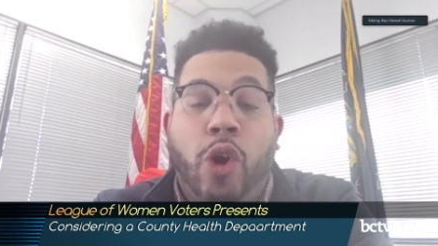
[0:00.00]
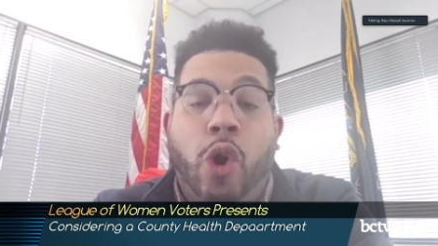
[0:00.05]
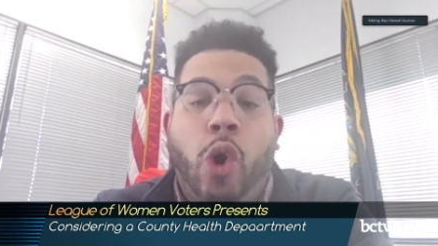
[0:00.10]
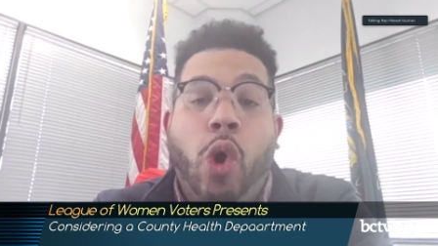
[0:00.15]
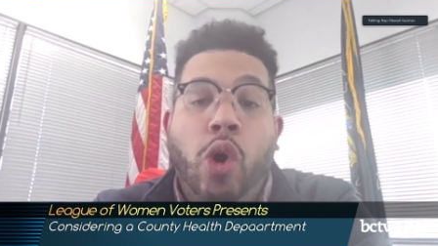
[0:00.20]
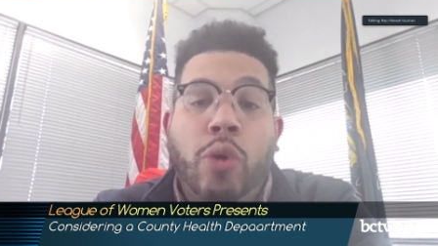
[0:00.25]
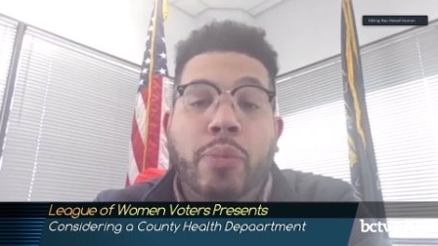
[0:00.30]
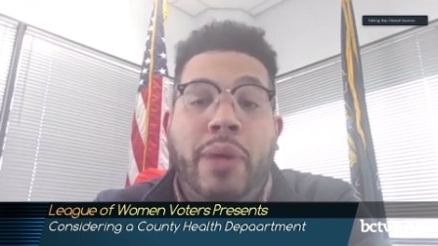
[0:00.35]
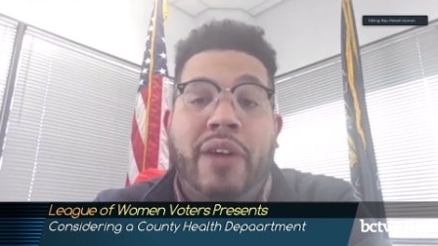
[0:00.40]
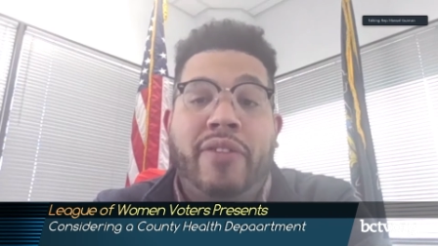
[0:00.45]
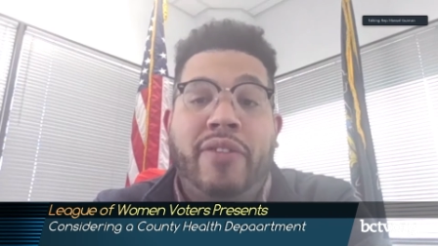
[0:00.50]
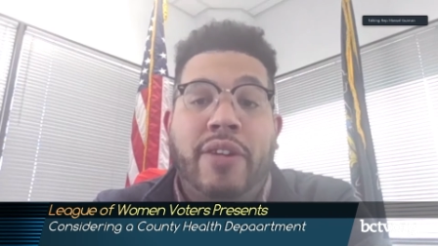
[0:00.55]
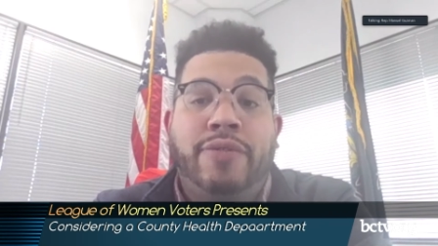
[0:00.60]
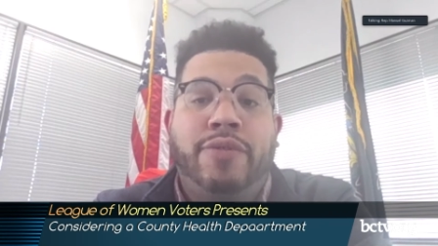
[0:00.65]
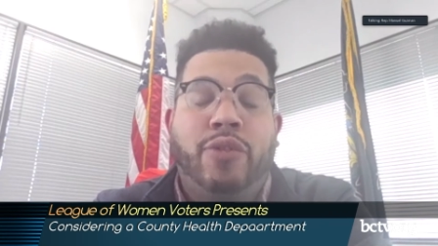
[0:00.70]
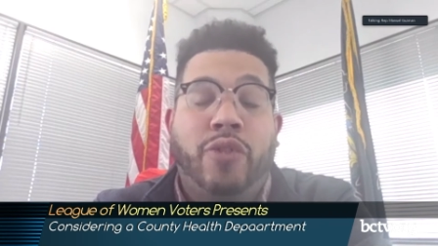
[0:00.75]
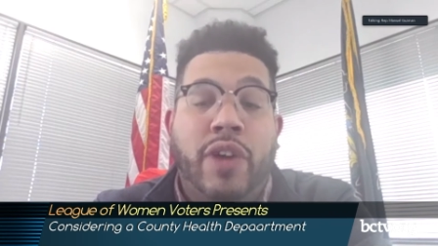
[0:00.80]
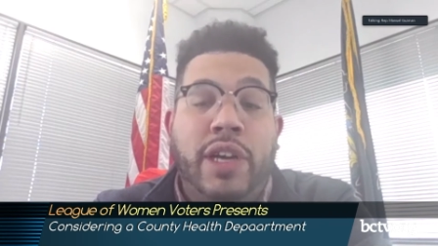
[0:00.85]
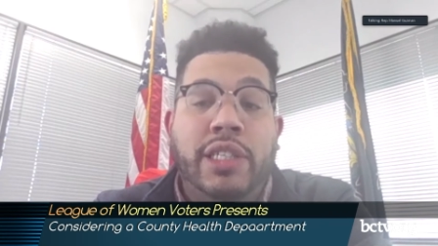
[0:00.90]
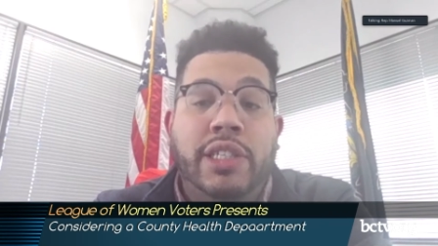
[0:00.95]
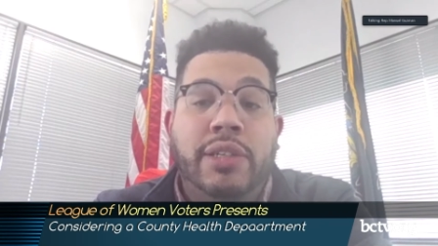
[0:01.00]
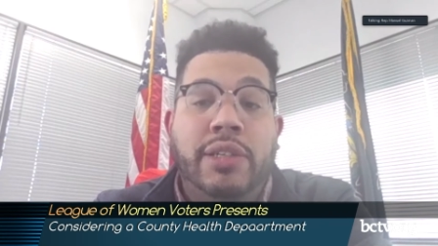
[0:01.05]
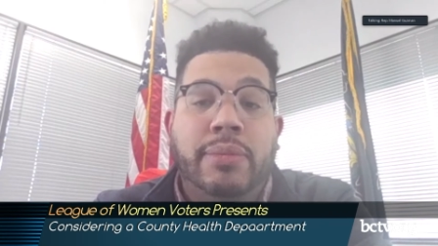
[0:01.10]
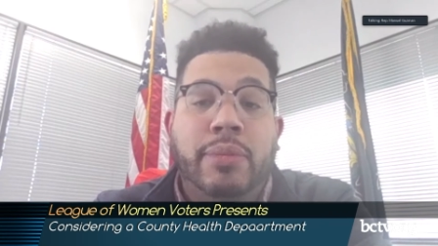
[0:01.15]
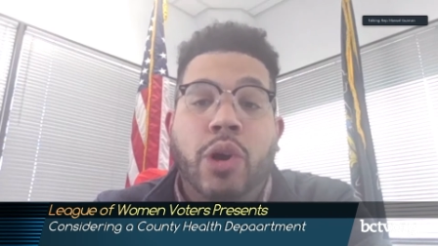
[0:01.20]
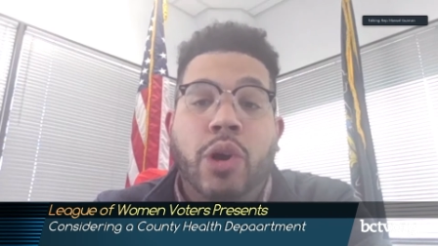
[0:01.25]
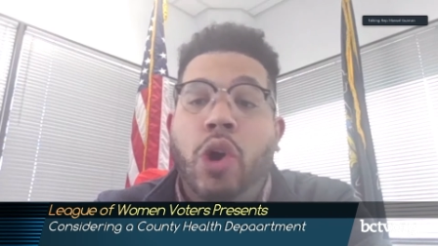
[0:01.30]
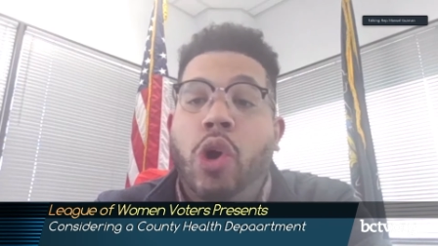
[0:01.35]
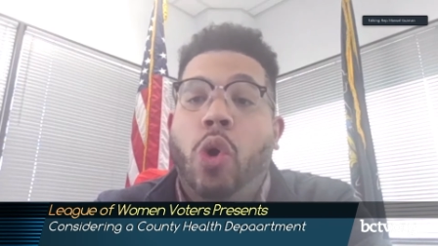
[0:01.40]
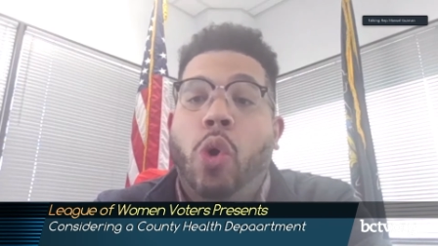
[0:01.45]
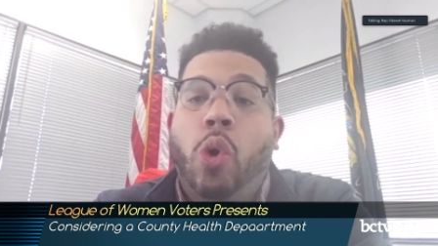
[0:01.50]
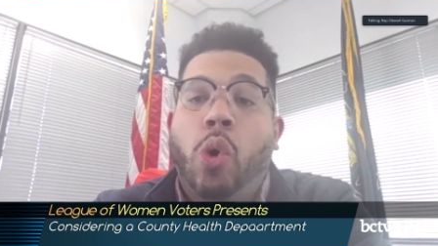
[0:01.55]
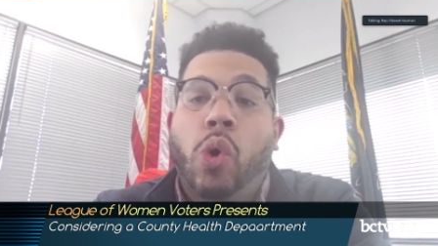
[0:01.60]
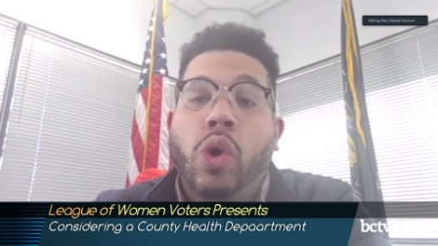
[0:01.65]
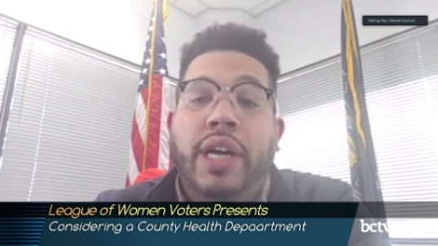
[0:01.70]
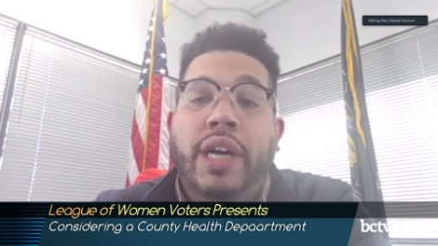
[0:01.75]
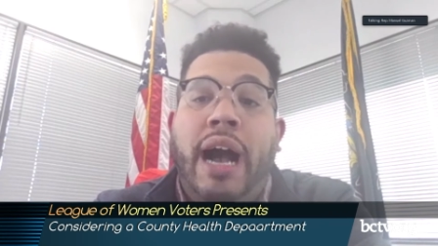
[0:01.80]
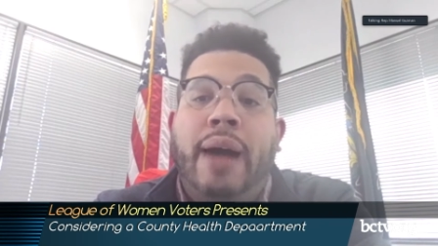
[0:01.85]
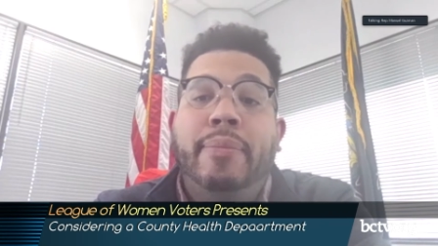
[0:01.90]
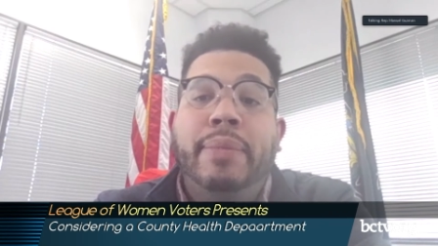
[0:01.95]
or by referendum
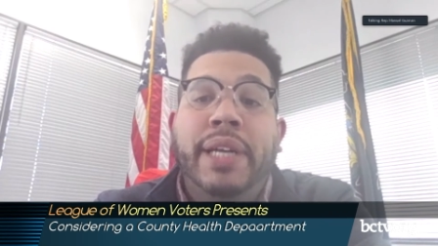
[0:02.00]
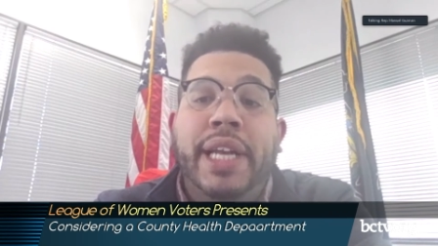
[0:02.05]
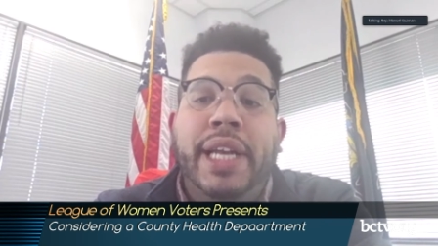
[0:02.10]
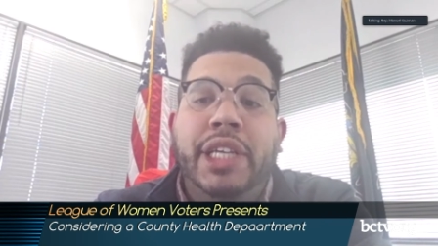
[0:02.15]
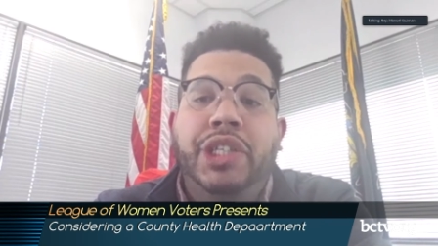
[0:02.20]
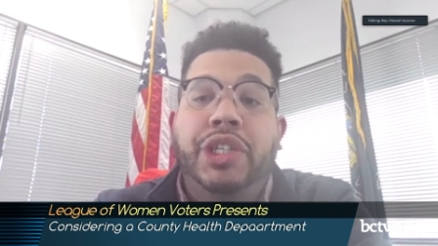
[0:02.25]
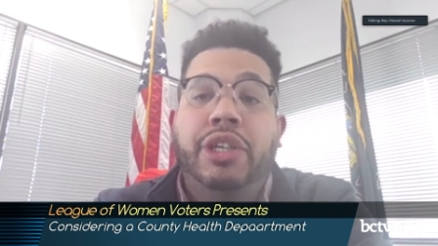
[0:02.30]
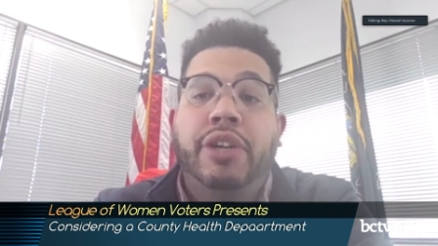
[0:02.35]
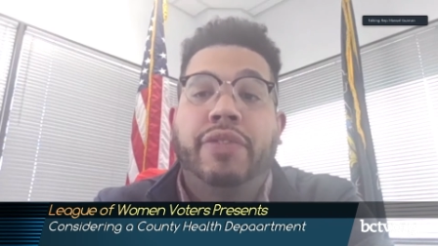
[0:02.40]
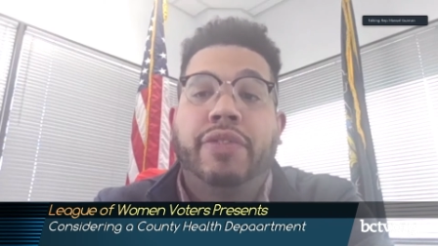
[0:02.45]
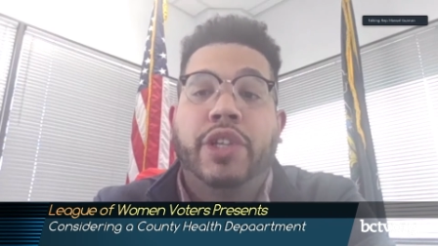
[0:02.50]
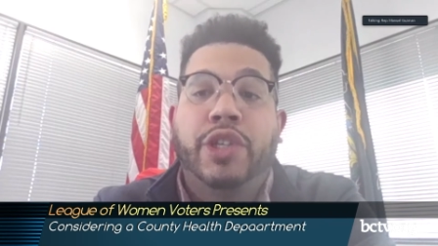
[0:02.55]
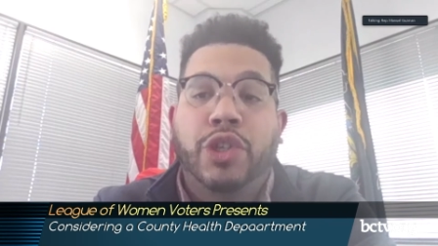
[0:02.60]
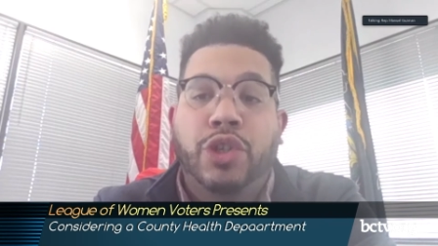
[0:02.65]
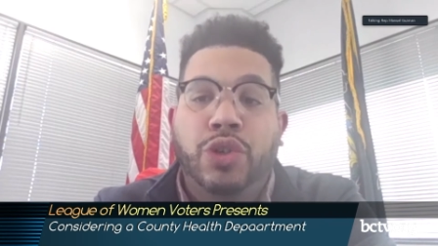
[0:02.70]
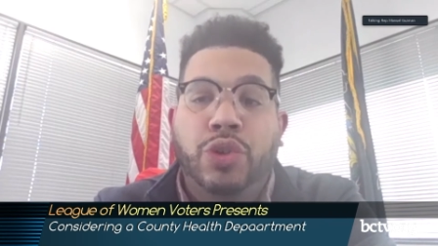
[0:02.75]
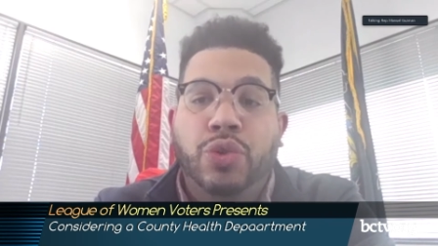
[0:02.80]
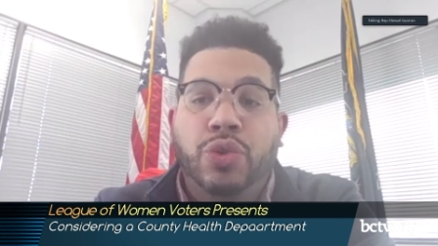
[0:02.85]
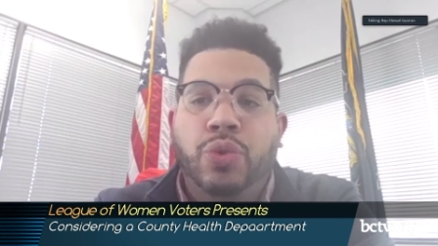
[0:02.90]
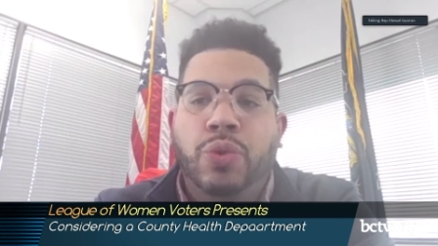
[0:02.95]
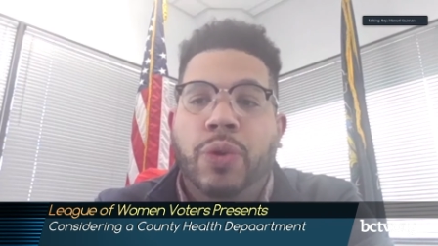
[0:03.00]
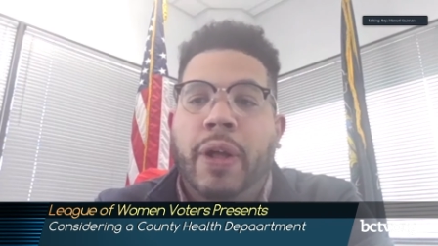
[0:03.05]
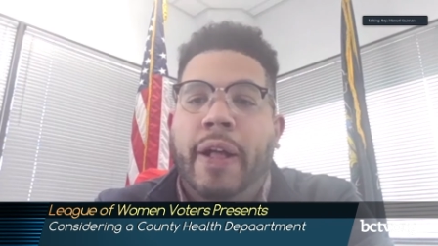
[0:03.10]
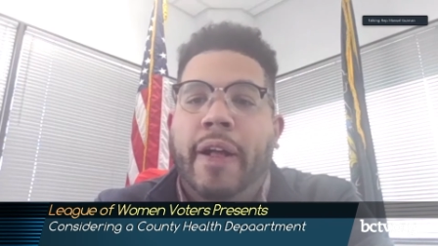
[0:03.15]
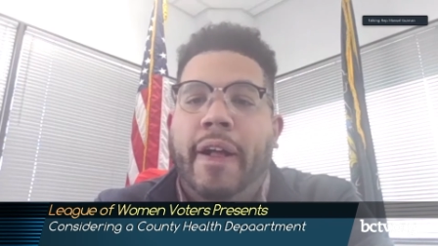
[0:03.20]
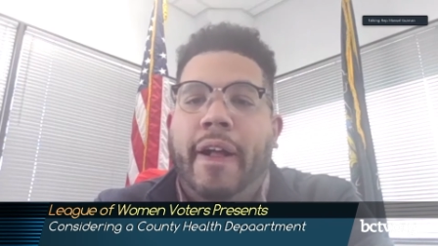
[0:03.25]
or a combination of the two.